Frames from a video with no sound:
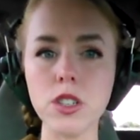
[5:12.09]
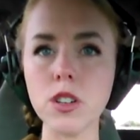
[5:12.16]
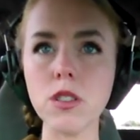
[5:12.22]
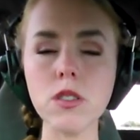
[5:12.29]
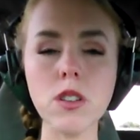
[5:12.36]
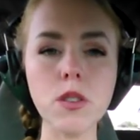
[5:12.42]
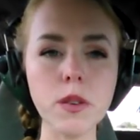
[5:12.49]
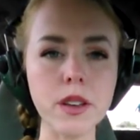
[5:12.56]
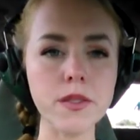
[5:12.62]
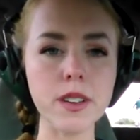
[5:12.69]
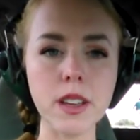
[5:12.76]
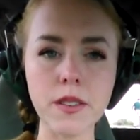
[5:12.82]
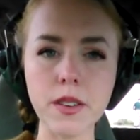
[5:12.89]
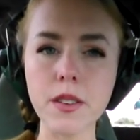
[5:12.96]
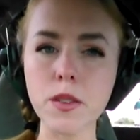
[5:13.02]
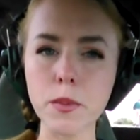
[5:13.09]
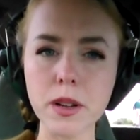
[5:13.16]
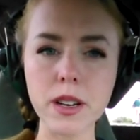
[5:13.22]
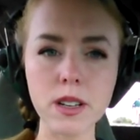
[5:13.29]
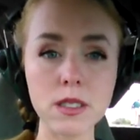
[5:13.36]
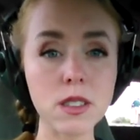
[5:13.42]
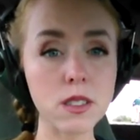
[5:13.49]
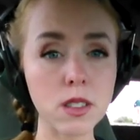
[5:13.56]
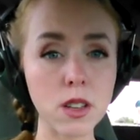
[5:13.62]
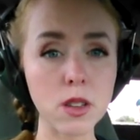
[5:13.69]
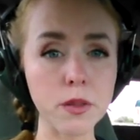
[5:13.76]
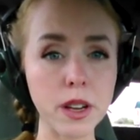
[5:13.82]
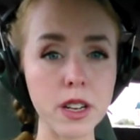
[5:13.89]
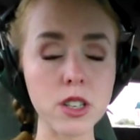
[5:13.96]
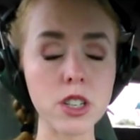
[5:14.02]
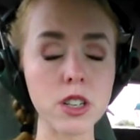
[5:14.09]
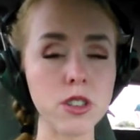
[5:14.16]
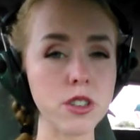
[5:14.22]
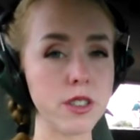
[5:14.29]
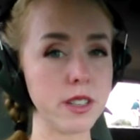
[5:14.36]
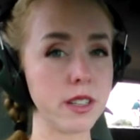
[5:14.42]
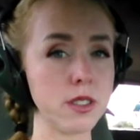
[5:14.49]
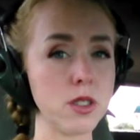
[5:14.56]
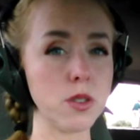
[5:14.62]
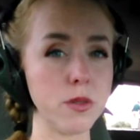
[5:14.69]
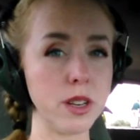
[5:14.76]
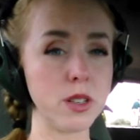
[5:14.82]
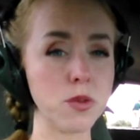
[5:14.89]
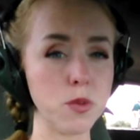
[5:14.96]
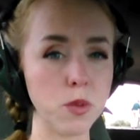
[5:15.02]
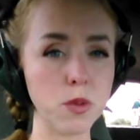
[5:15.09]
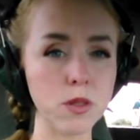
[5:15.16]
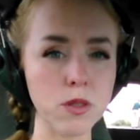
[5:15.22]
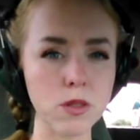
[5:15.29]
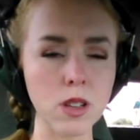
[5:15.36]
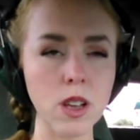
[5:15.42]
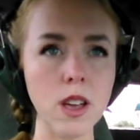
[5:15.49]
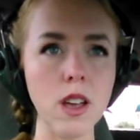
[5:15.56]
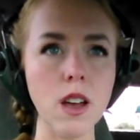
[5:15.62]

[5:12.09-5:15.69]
You don't know if, if everybody else that's on the range understands the range rules